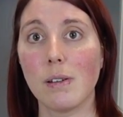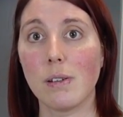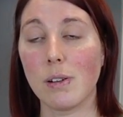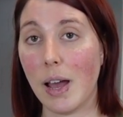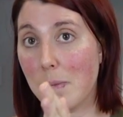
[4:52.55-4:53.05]

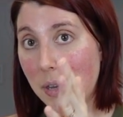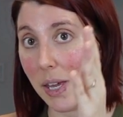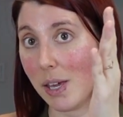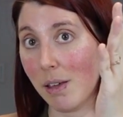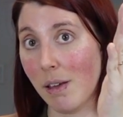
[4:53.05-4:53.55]
or how
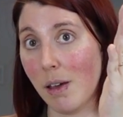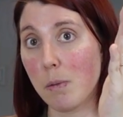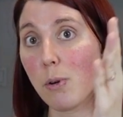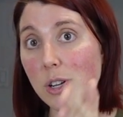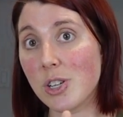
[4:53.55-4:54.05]
many
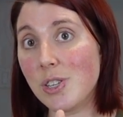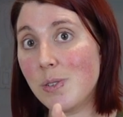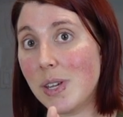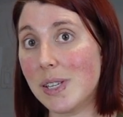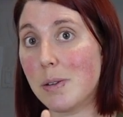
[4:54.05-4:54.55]
portions
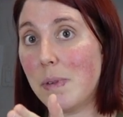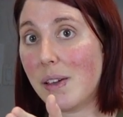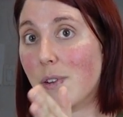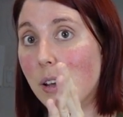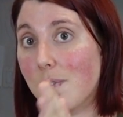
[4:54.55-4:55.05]
you need to make
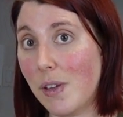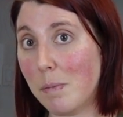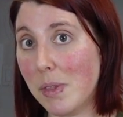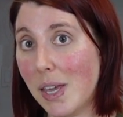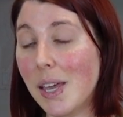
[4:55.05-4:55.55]
for your
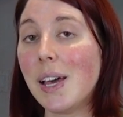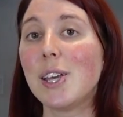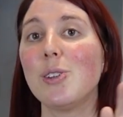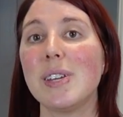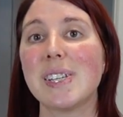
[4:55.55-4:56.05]
family,
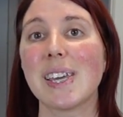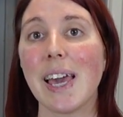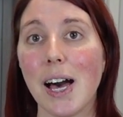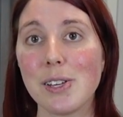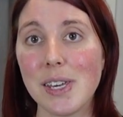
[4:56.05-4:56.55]
you need to
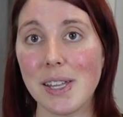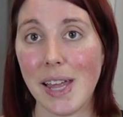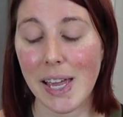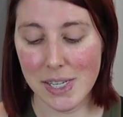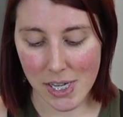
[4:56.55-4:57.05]

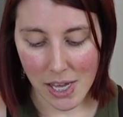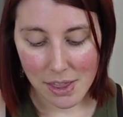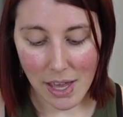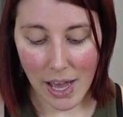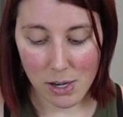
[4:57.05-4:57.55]
calculate
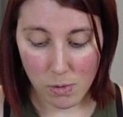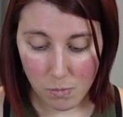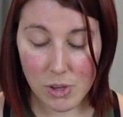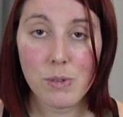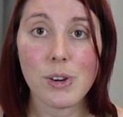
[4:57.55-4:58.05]
that
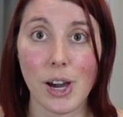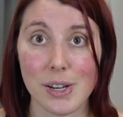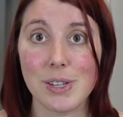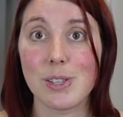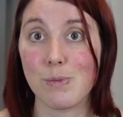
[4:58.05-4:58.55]
with
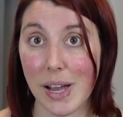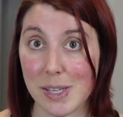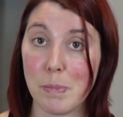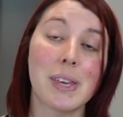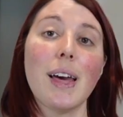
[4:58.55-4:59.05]
regard to the
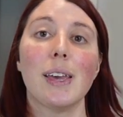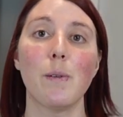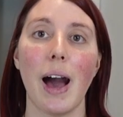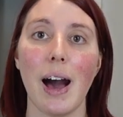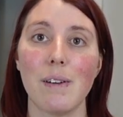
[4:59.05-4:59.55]
recipe that you
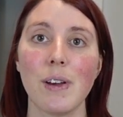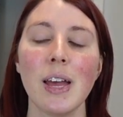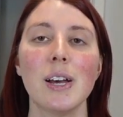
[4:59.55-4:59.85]
have.